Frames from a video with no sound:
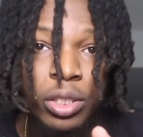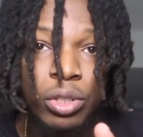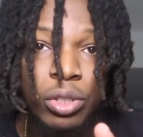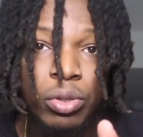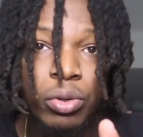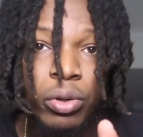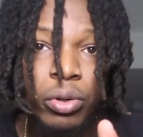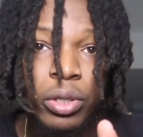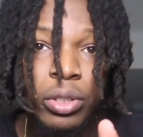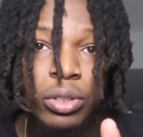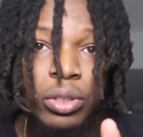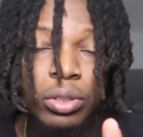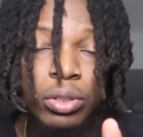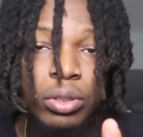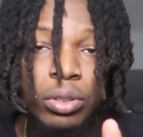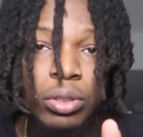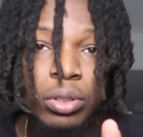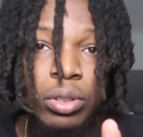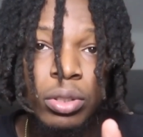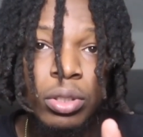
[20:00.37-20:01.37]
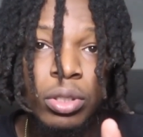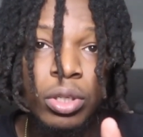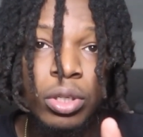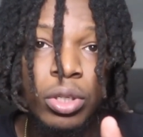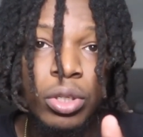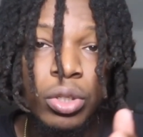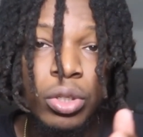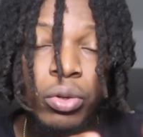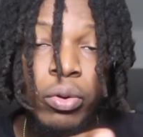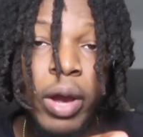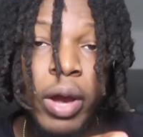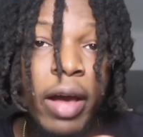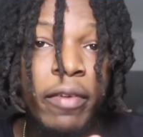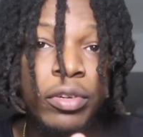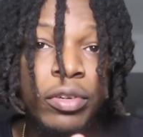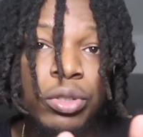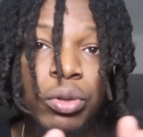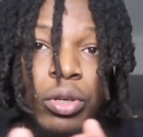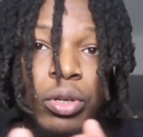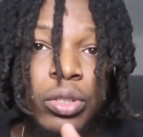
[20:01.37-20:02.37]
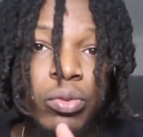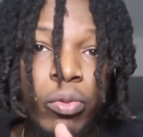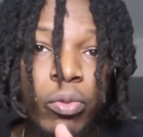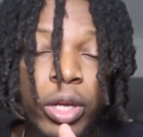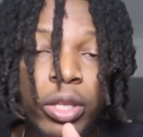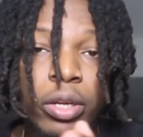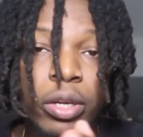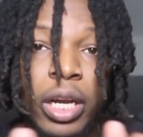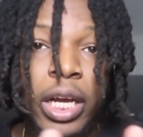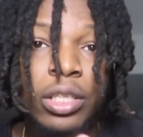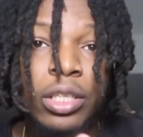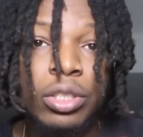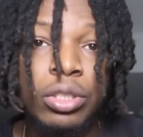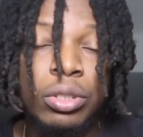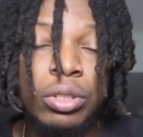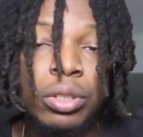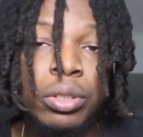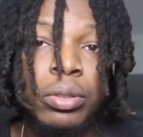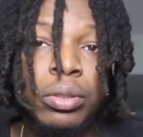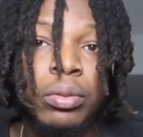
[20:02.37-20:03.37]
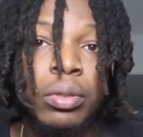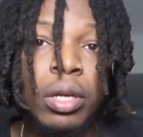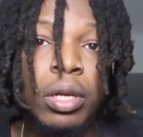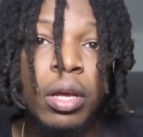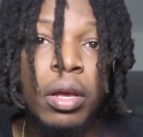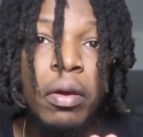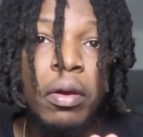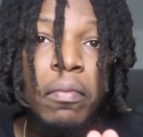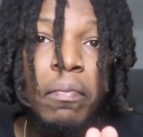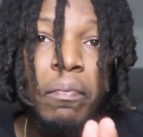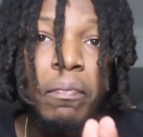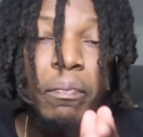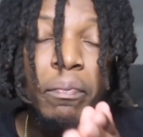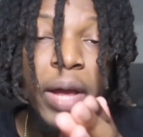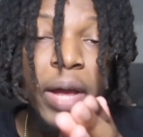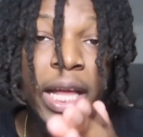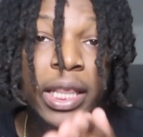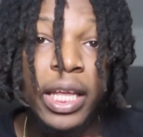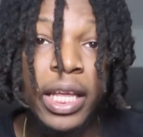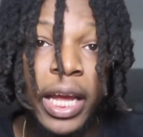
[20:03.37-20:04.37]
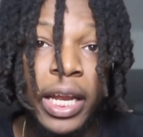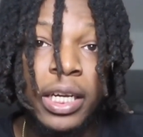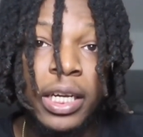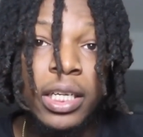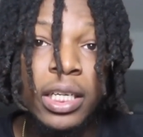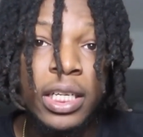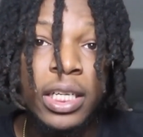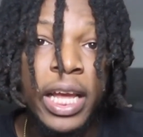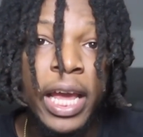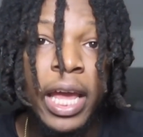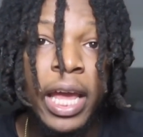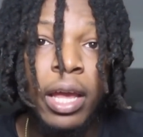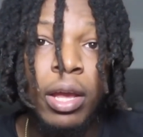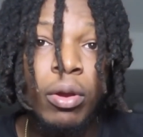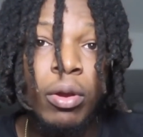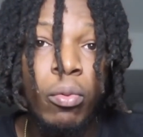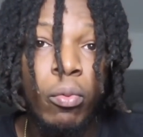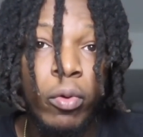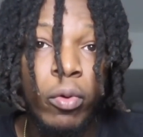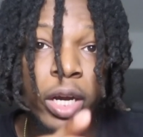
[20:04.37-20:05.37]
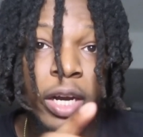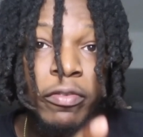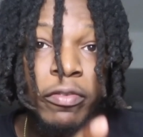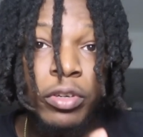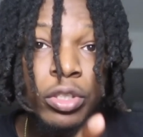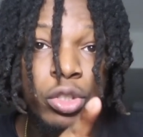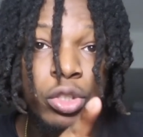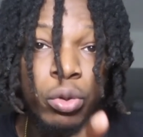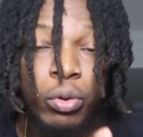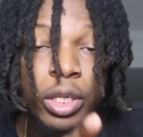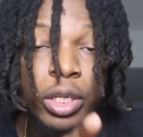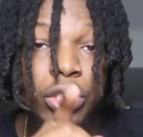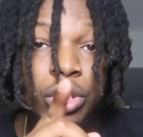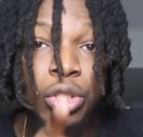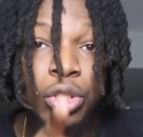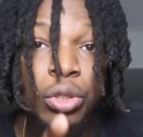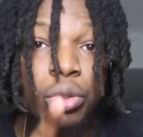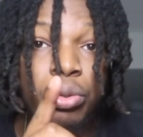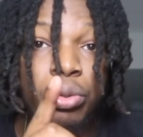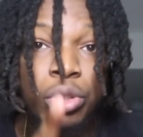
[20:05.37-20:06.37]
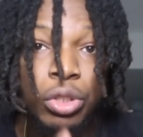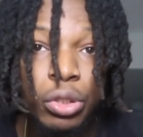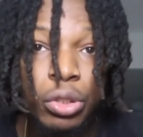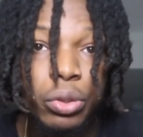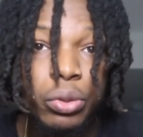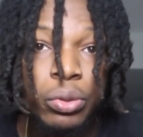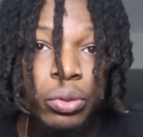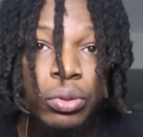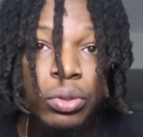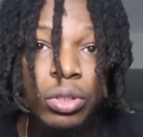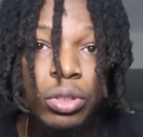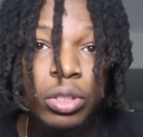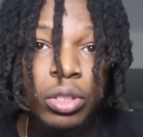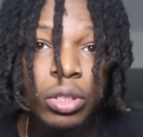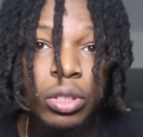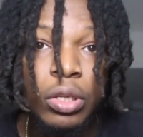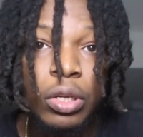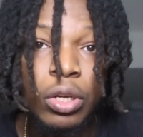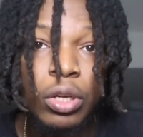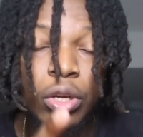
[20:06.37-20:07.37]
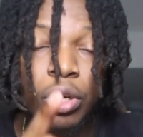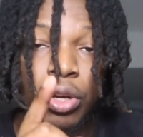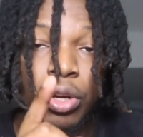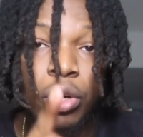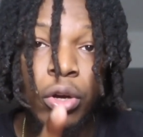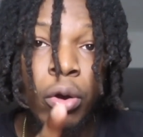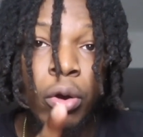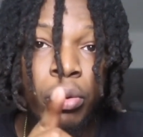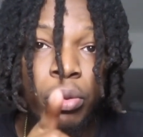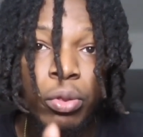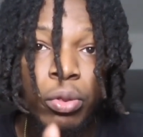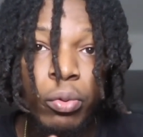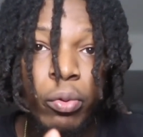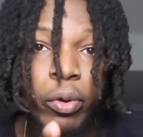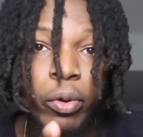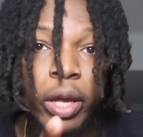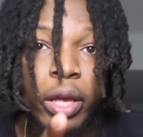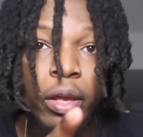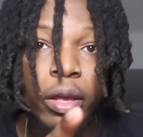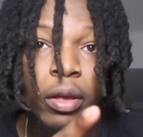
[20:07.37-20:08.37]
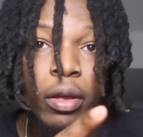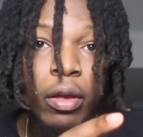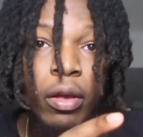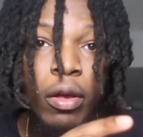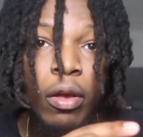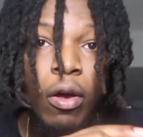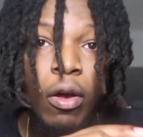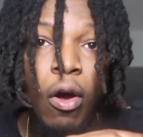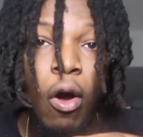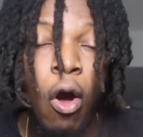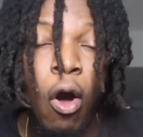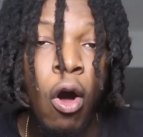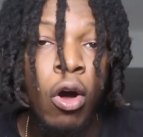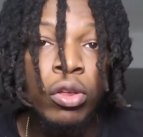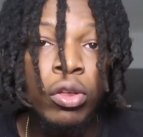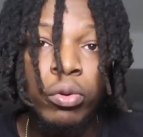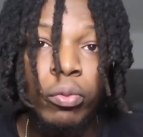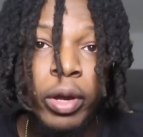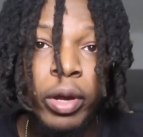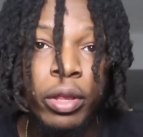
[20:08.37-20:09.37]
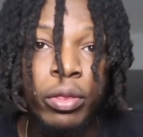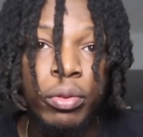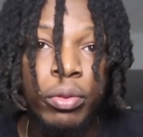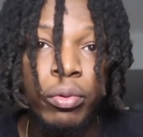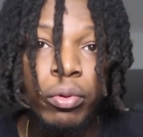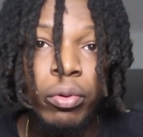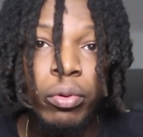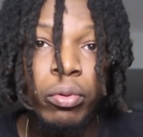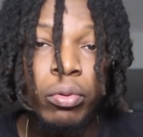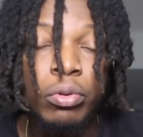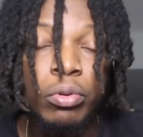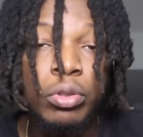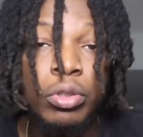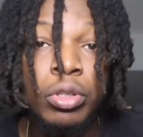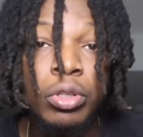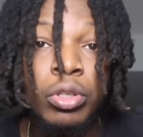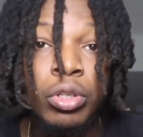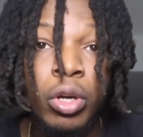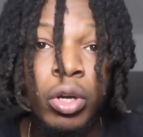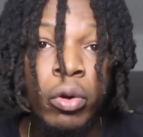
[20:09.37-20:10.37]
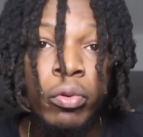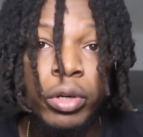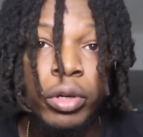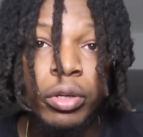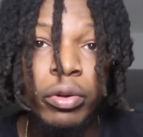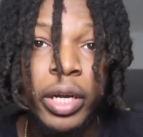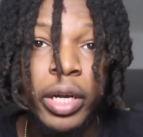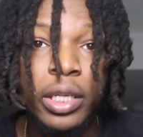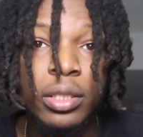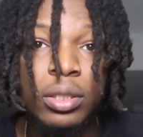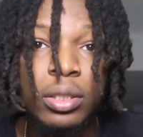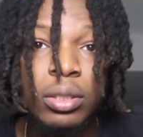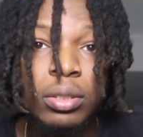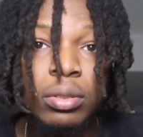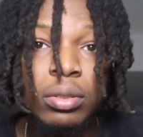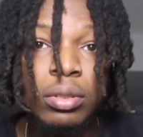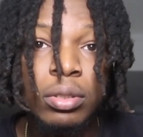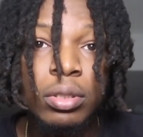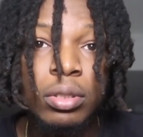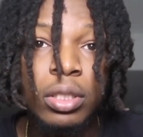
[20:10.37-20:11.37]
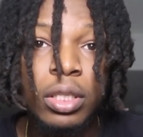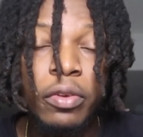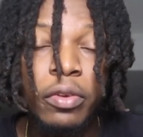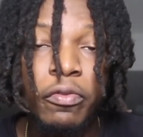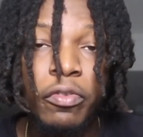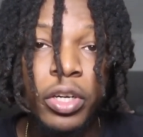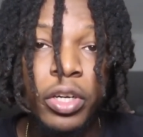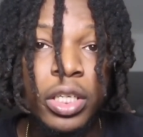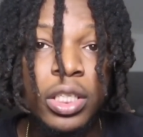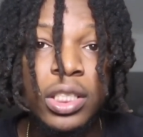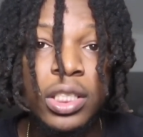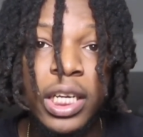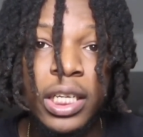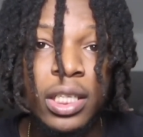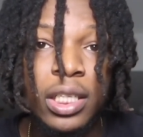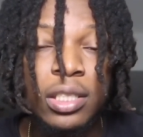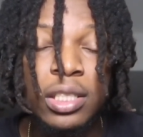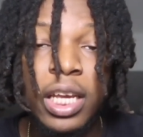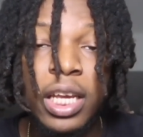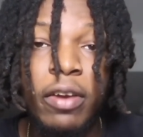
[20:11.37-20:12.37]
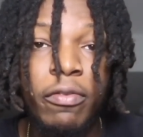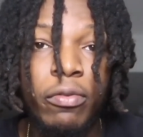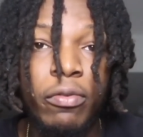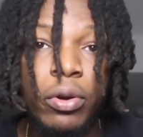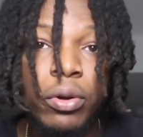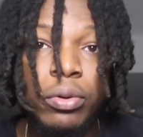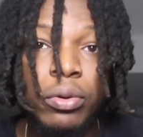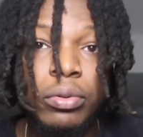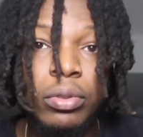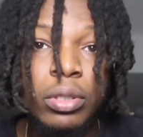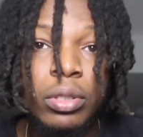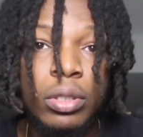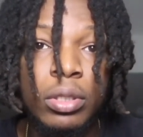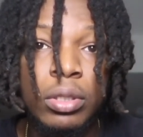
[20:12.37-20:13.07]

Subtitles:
is yours. You have a choice on whether or not you do. But at the end of the day, whatever choice you choose, go through it all the way through, no regrets. If you're gonna take the safe road,